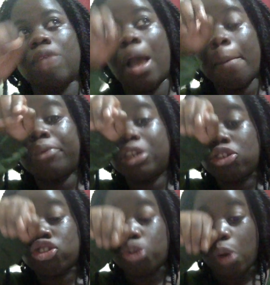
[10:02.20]
pretty
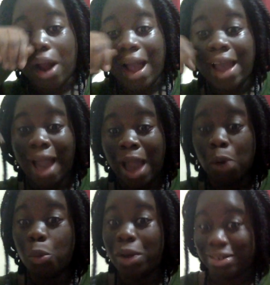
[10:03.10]
sure I
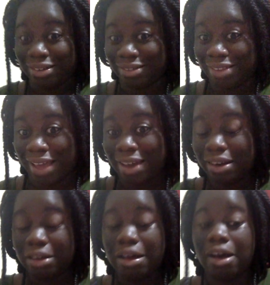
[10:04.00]
witnessed that.
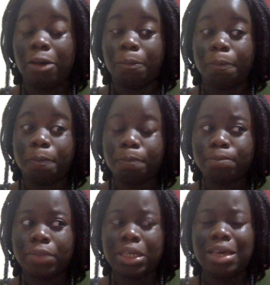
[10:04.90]

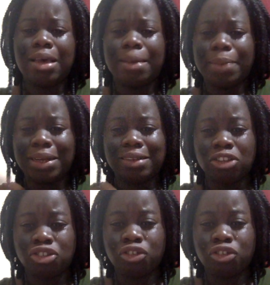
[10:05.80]
Because I just